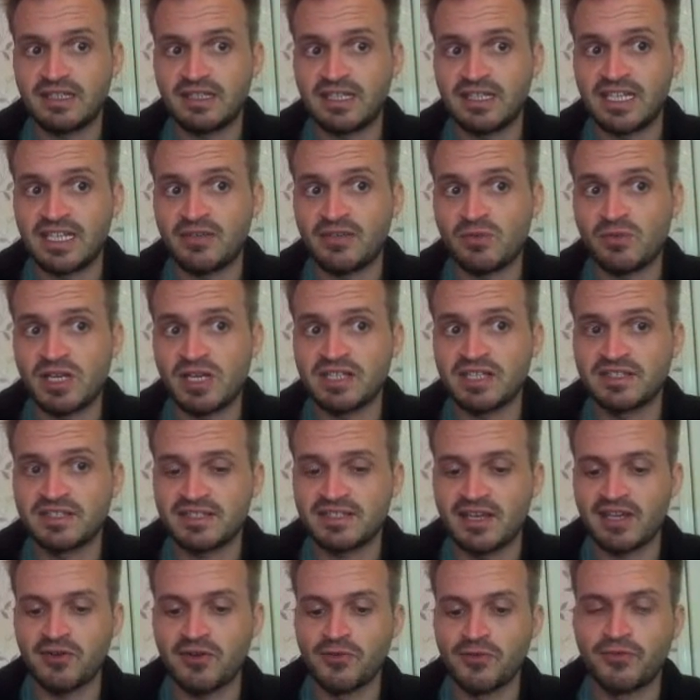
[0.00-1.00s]
and then we need
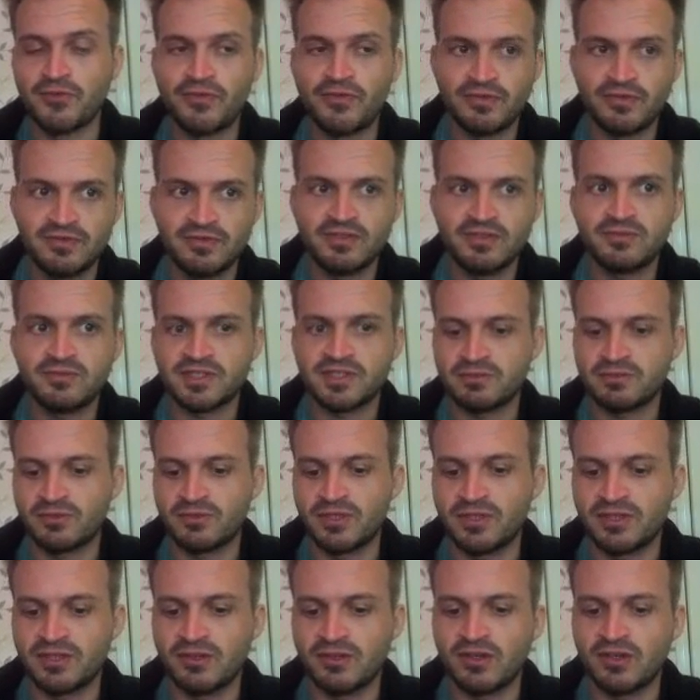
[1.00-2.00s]
self, which we're
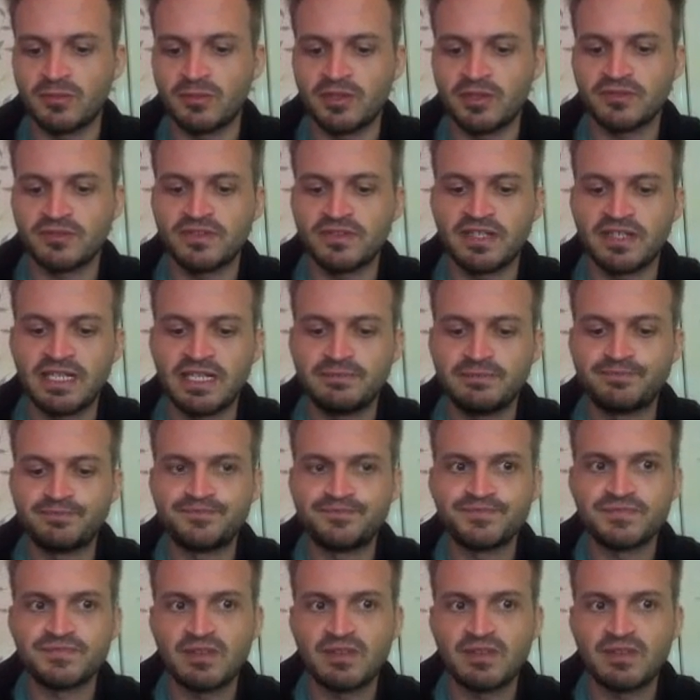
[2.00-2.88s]
going to talk about today,